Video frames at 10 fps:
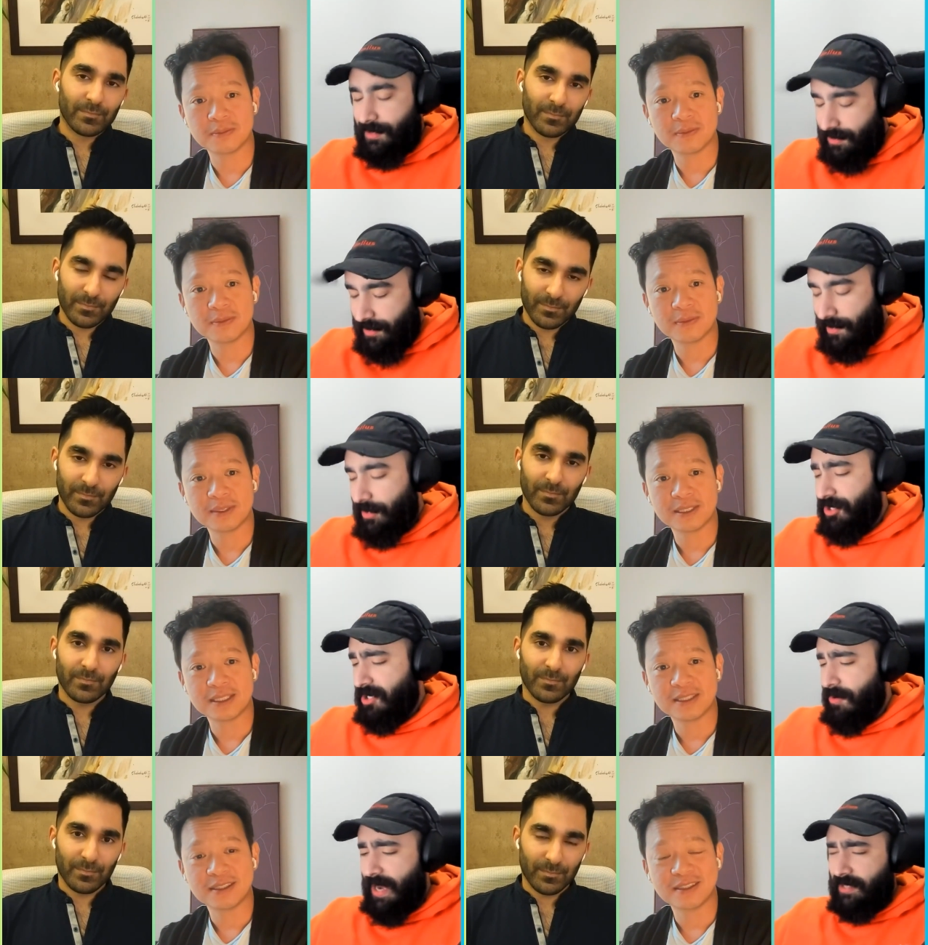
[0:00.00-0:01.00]
Speaker 1: since there's a lot of
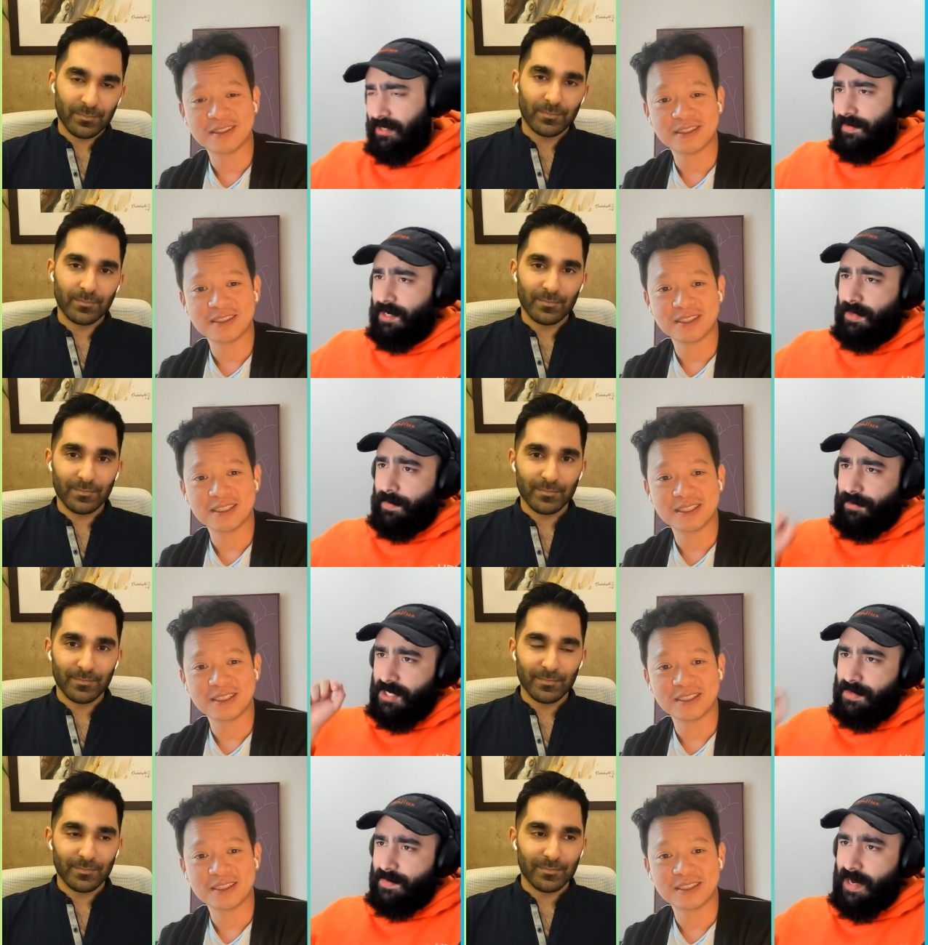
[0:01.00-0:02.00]
shitcoin activity, people
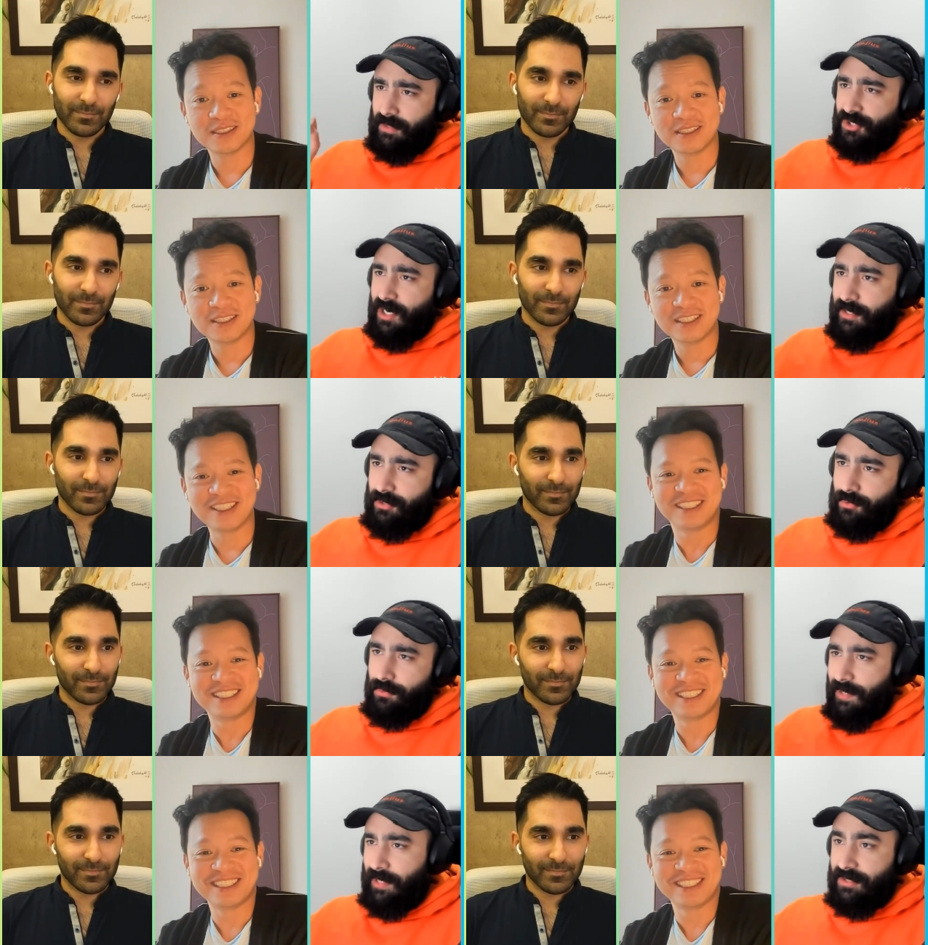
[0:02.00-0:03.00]
keep spamming the chain to
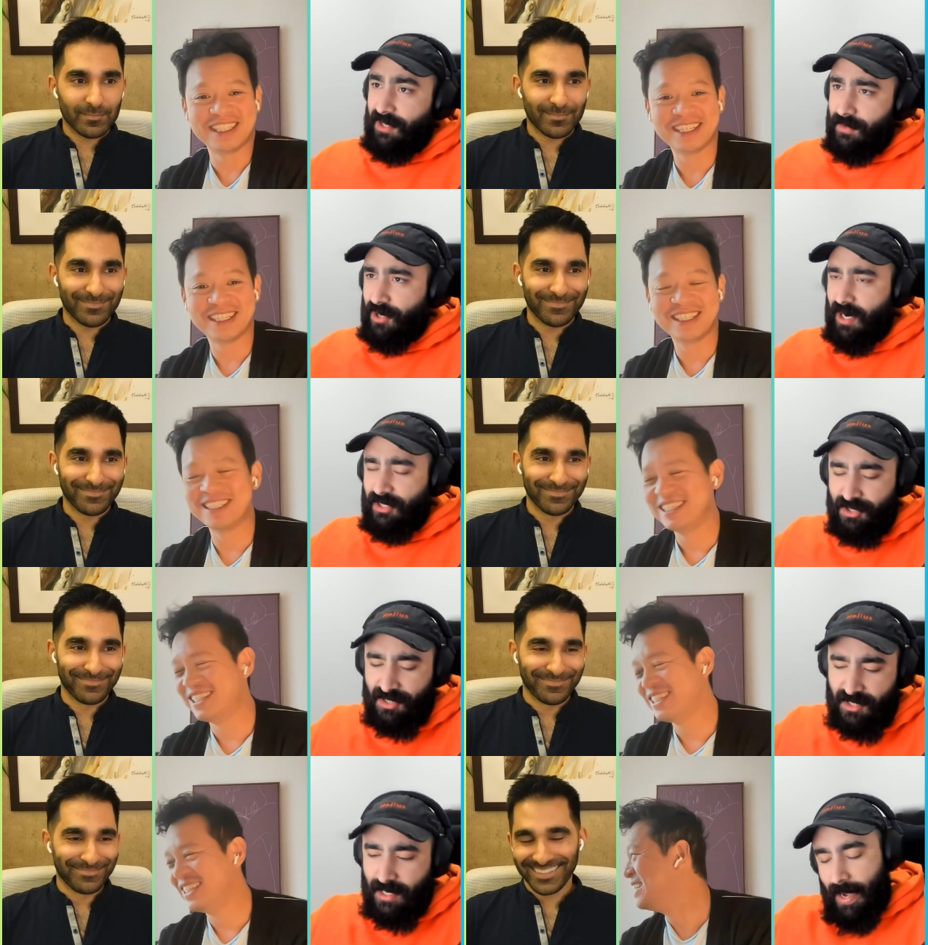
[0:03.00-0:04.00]
land these
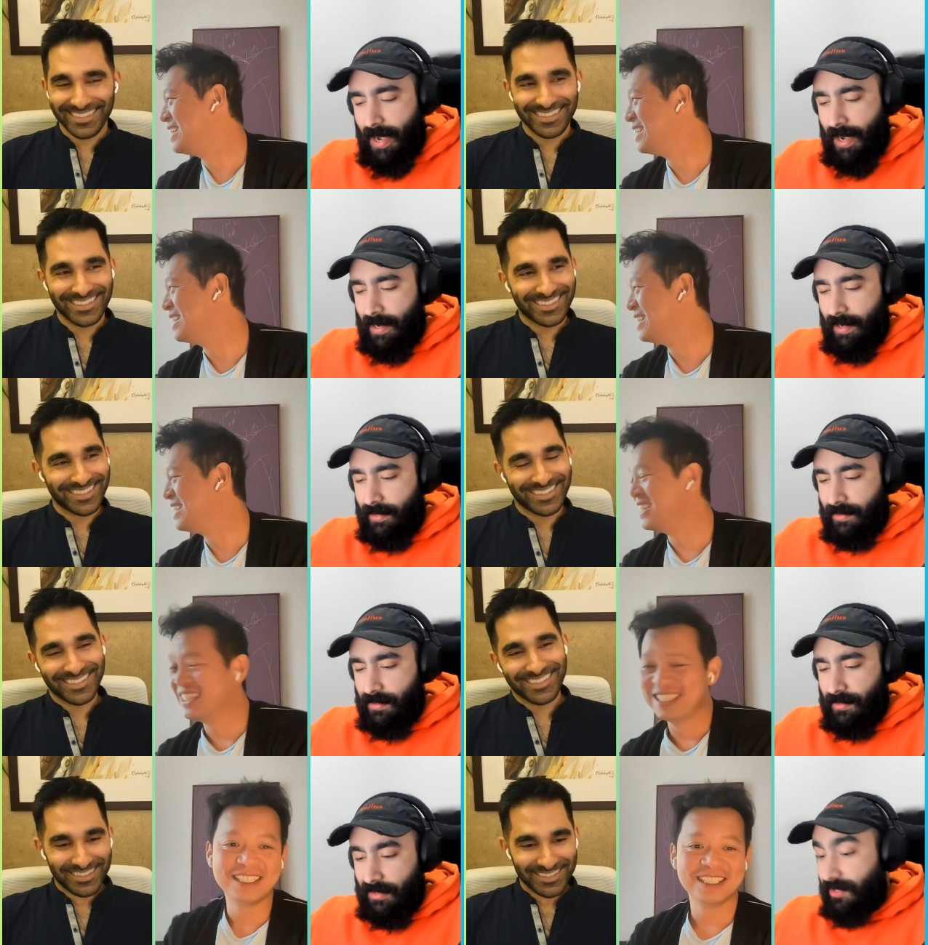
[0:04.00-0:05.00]
arbitrages. And
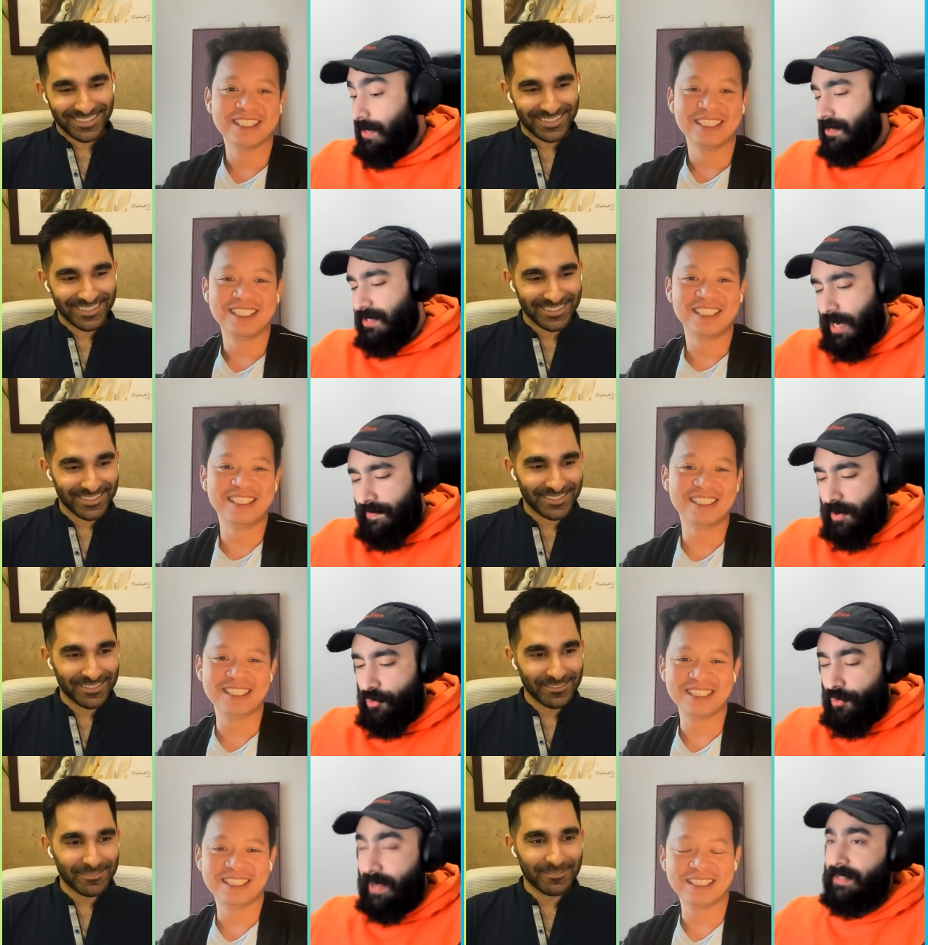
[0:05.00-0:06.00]
Solana does not have a
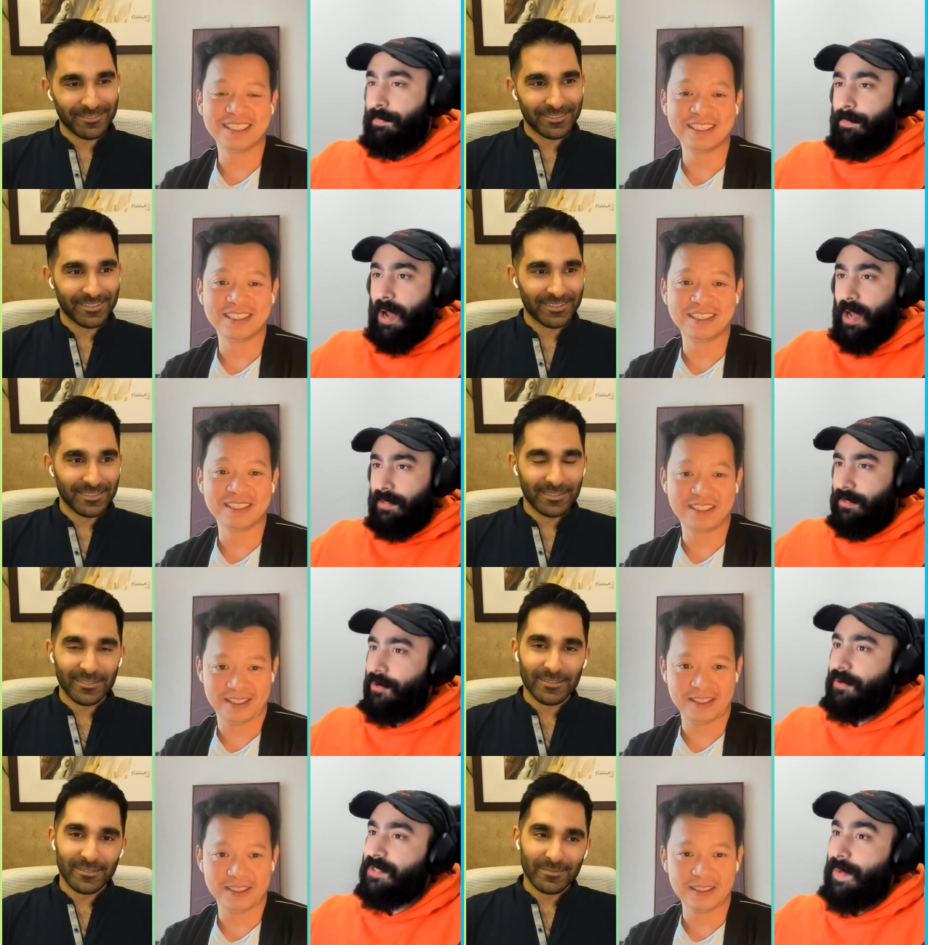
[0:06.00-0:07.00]
great bot
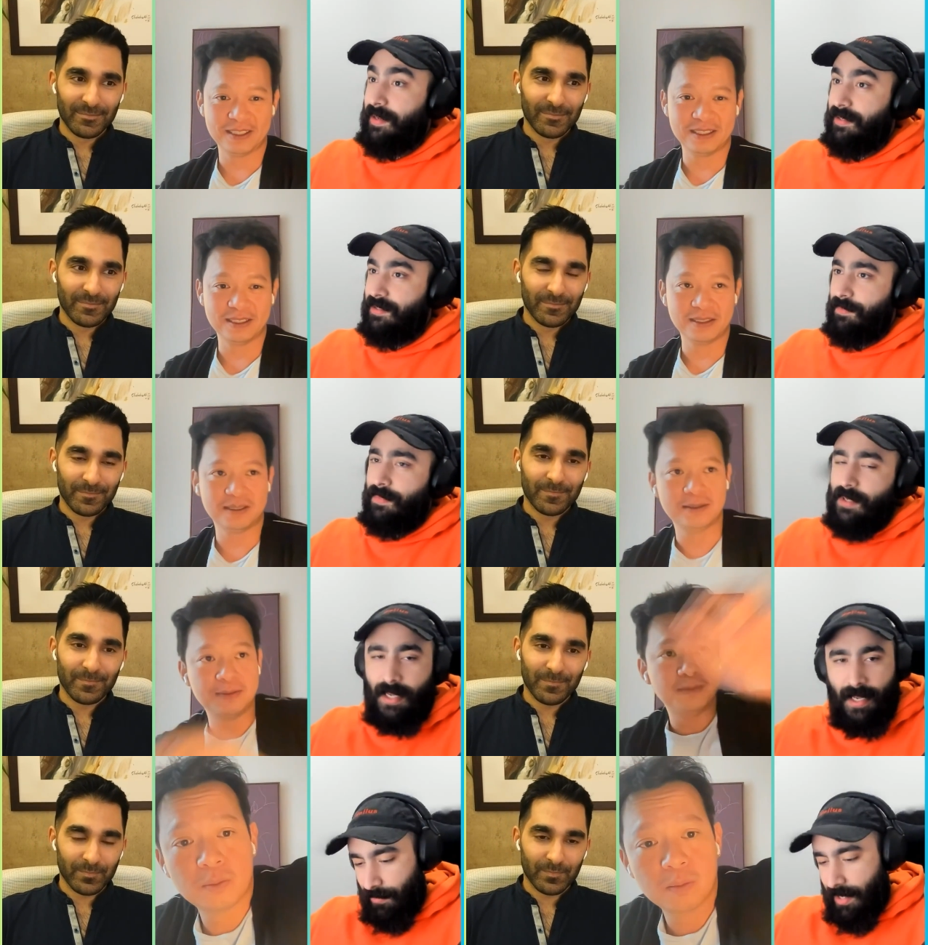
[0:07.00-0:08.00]
deterrence mechanism.
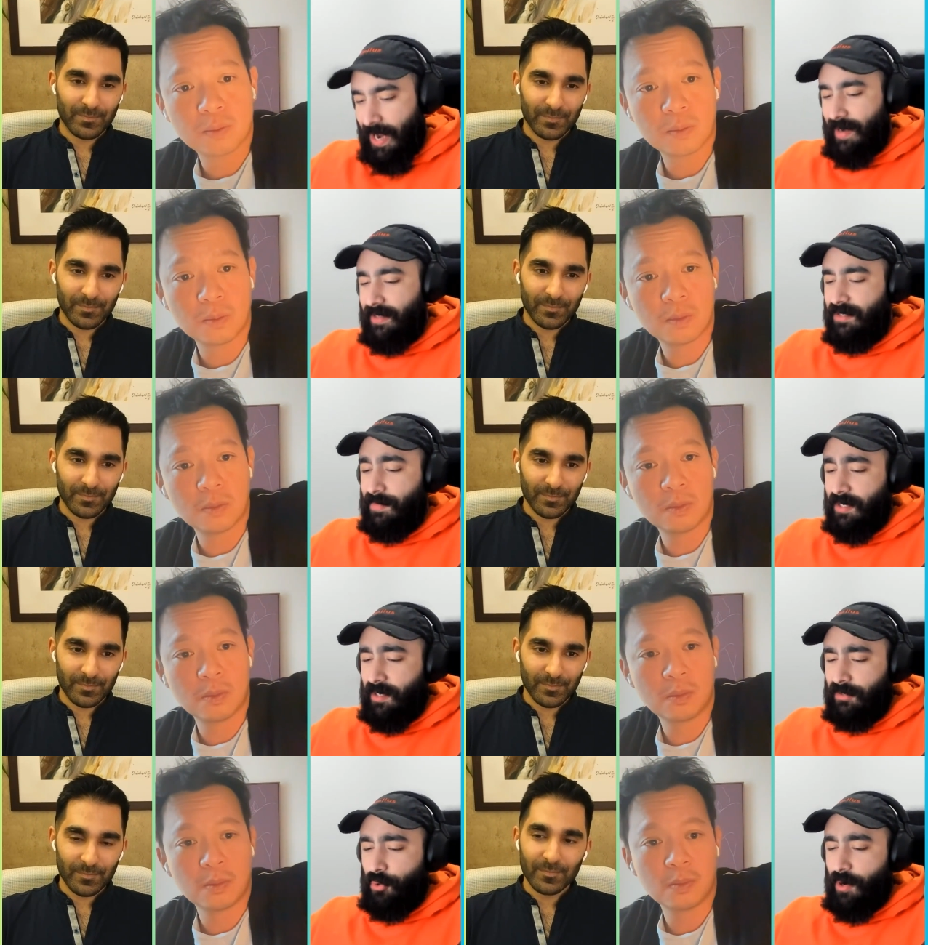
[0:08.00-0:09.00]
It added something called